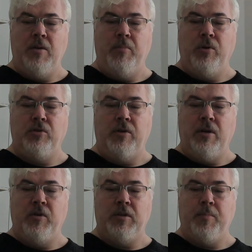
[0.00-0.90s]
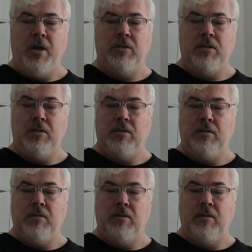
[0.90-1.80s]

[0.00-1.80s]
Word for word: emotional responses